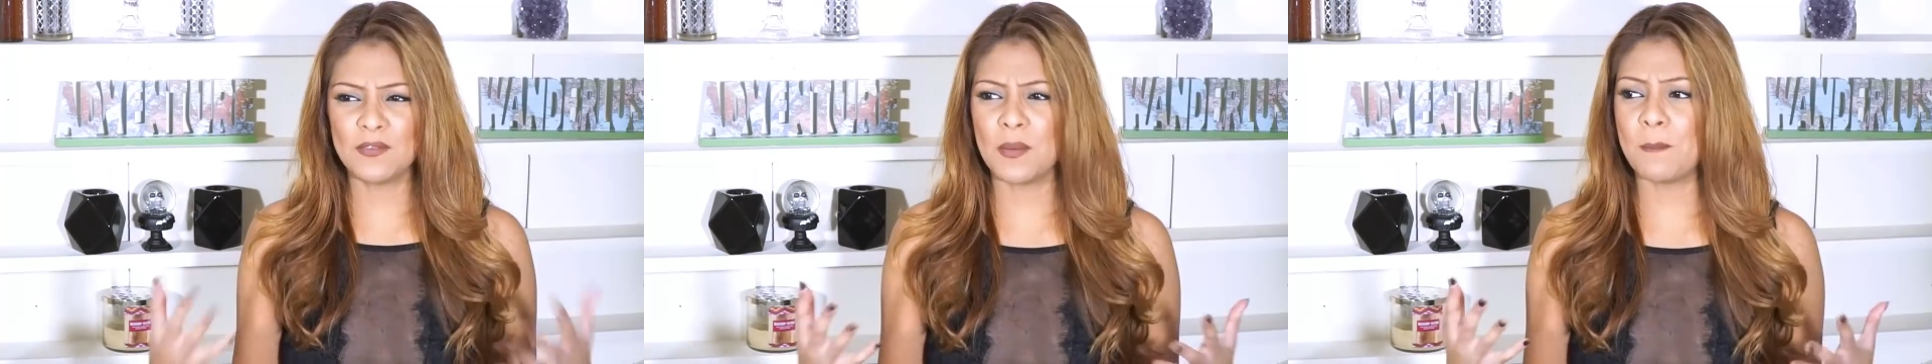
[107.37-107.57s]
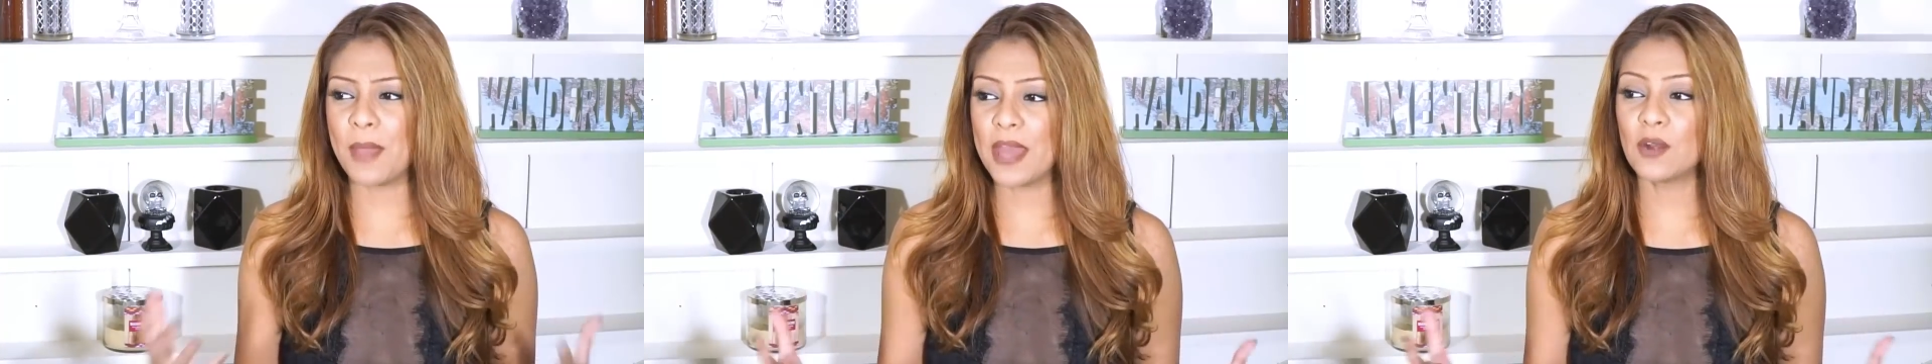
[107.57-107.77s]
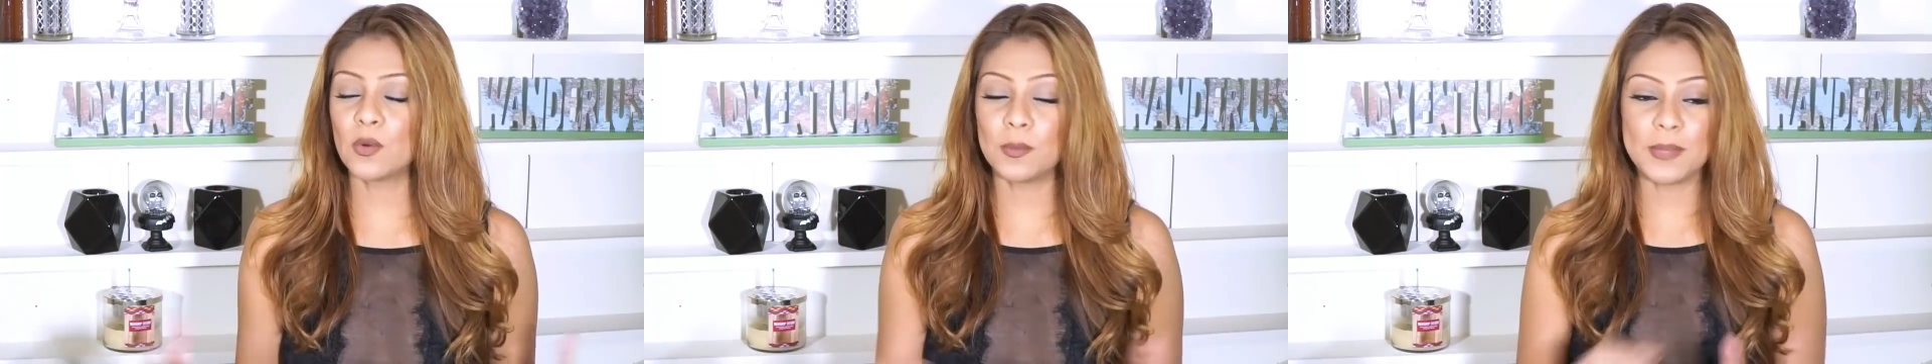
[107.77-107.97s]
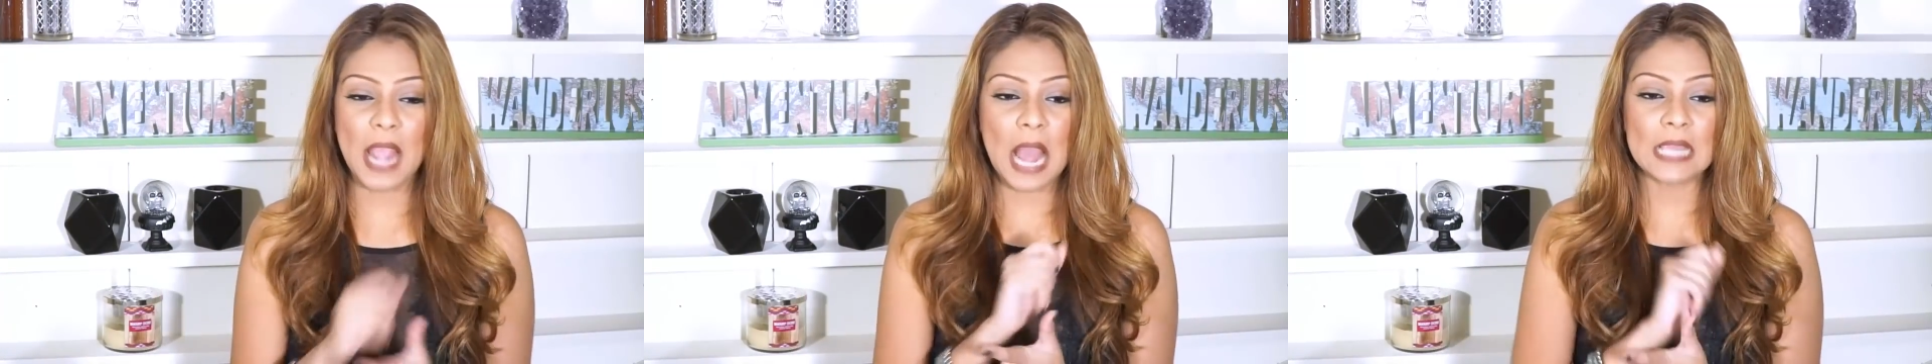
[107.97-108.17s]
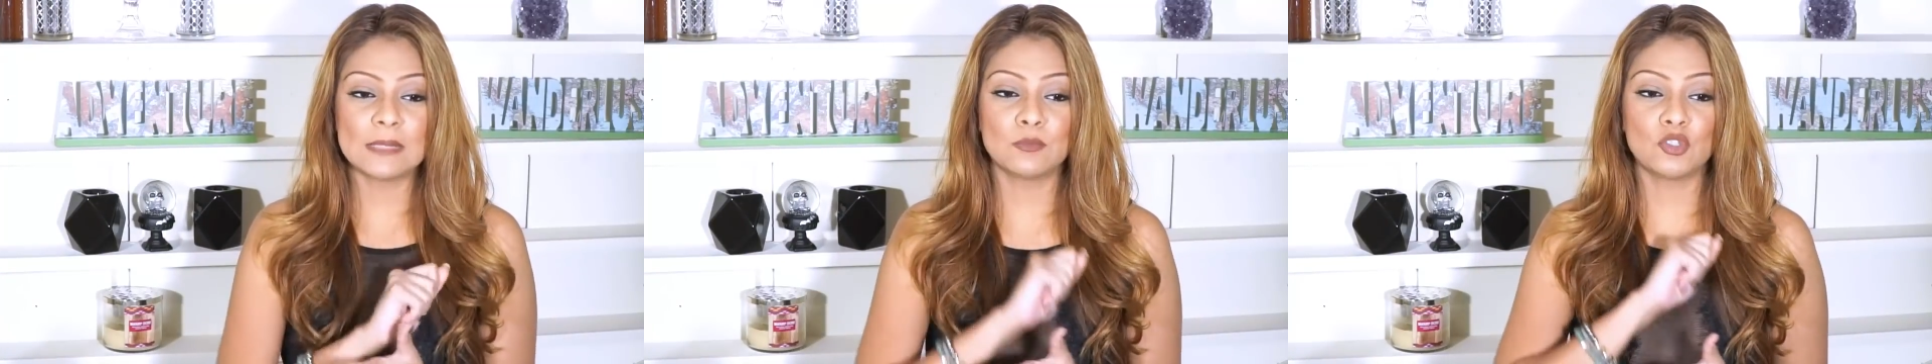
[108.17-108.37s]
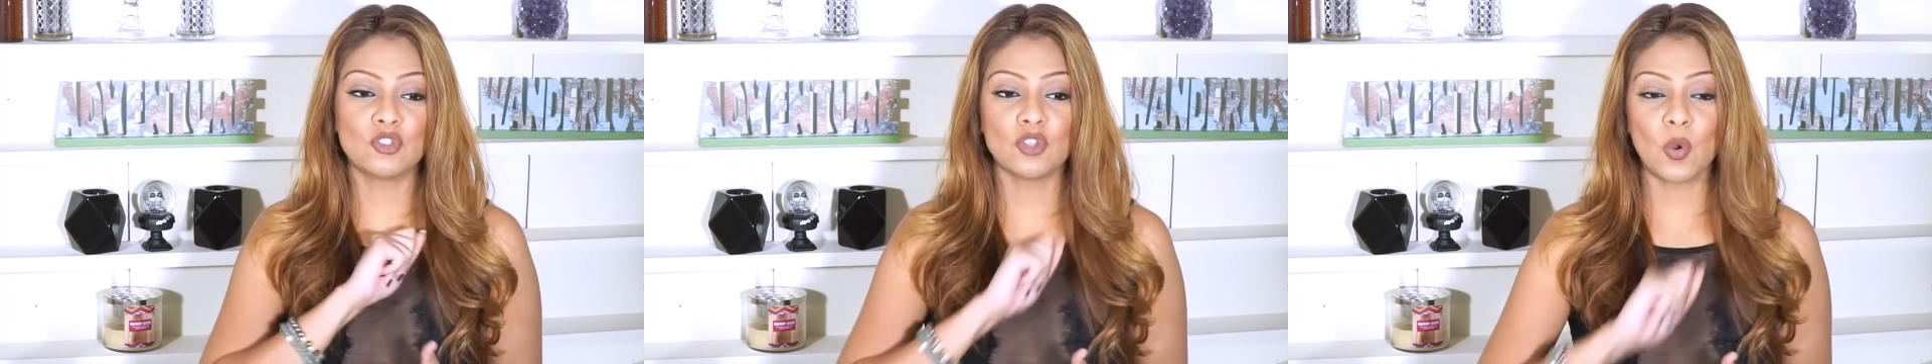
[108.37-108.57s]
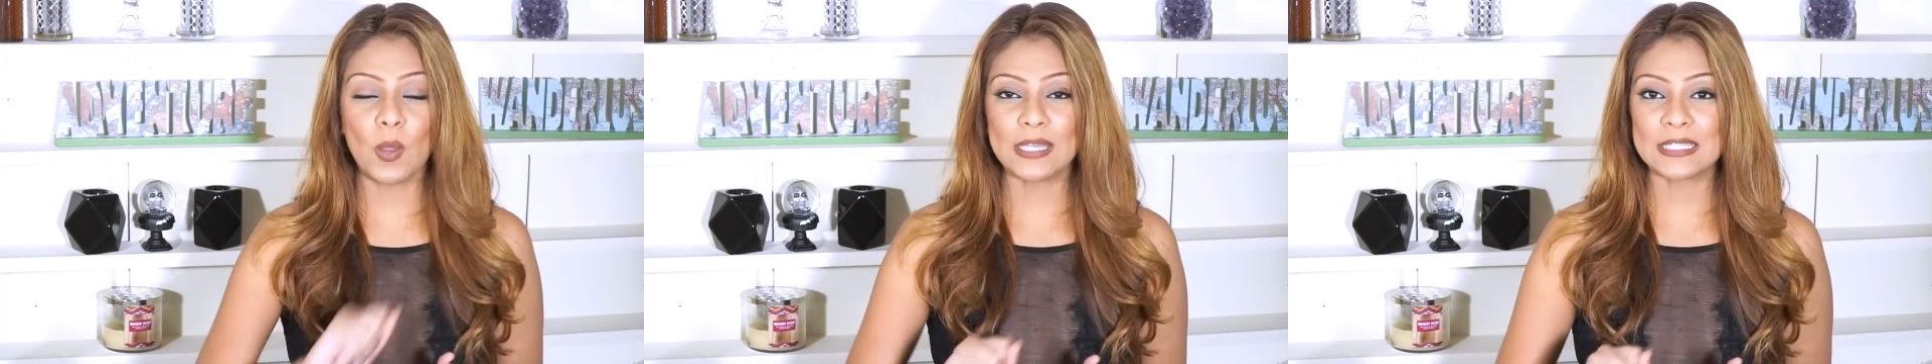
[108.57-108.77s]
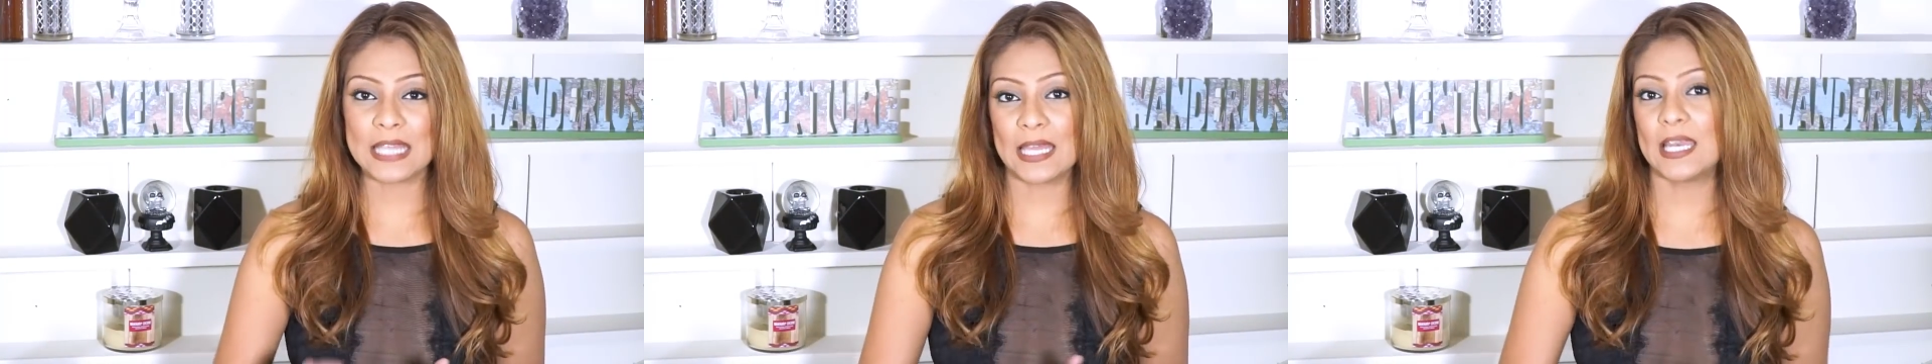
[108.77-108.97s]
even better would be, I am so
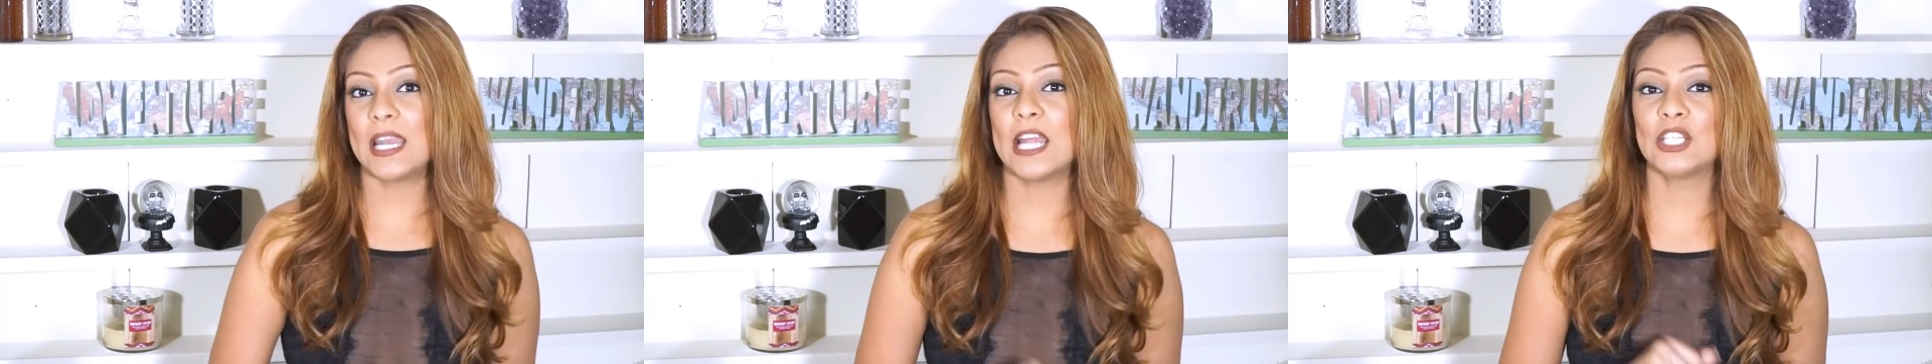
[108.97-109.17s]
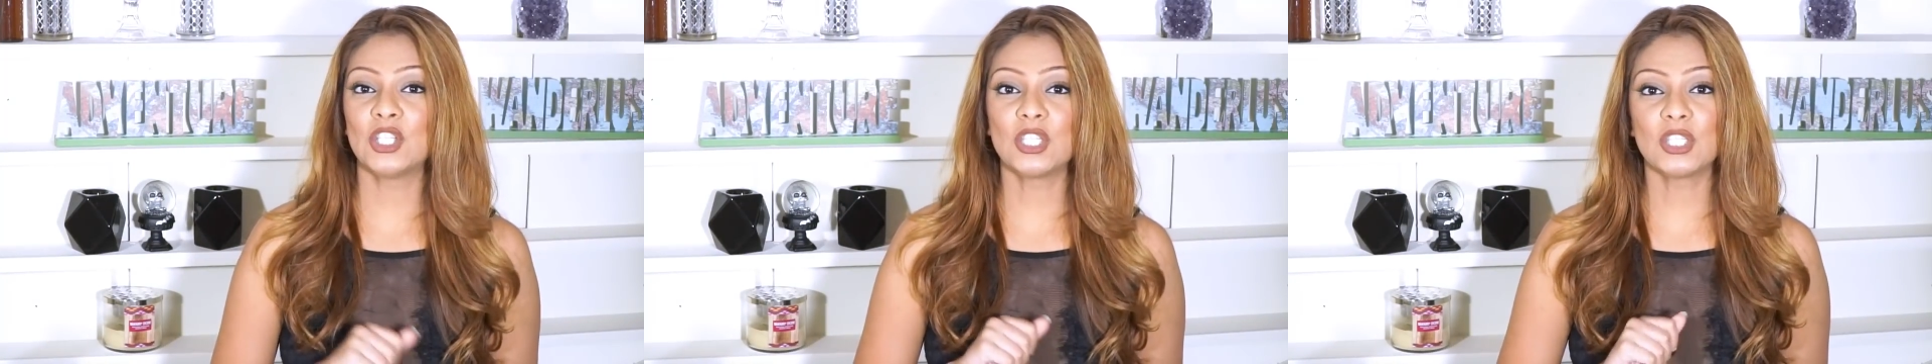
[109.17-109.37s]
excited and